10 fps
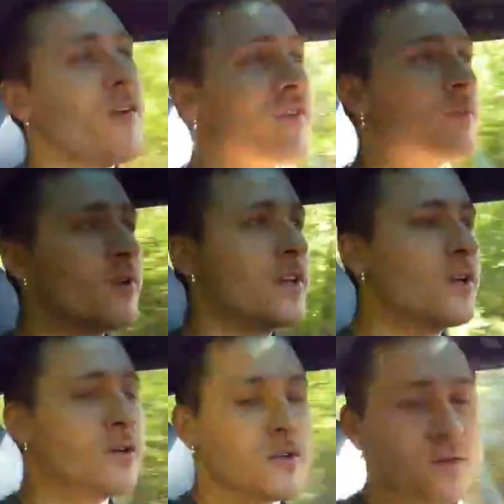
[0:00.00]
I think, pretty
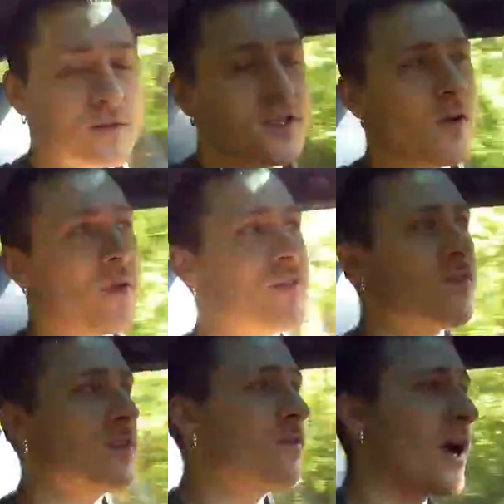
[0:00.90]
good. So we have
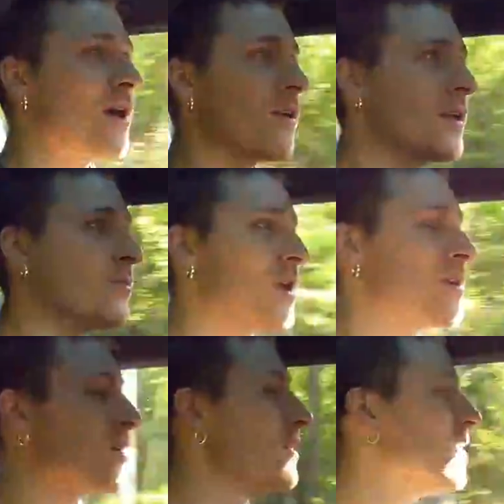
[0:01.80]
to look out a little bit,
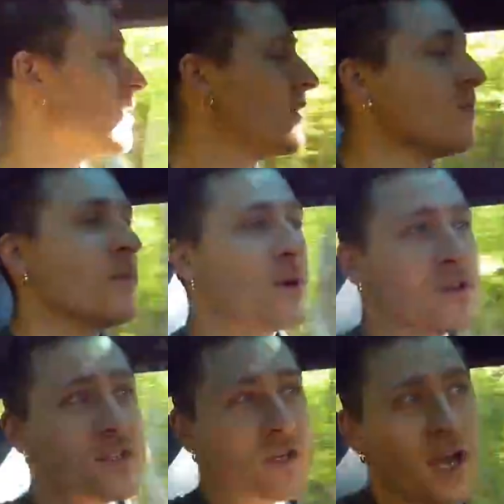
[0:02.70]

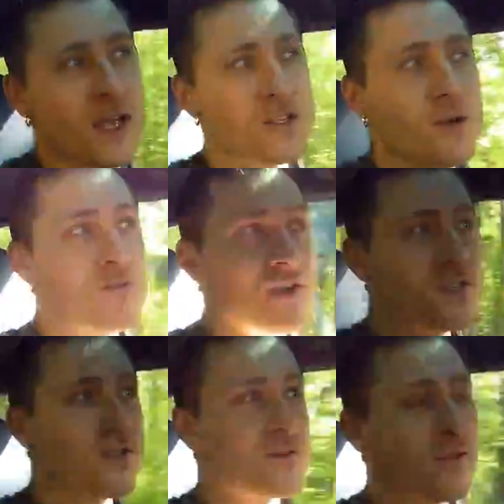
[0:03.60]
because this car has no
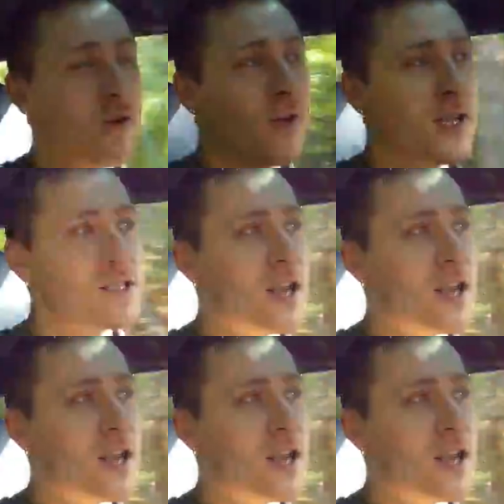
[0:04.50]
traction control. Is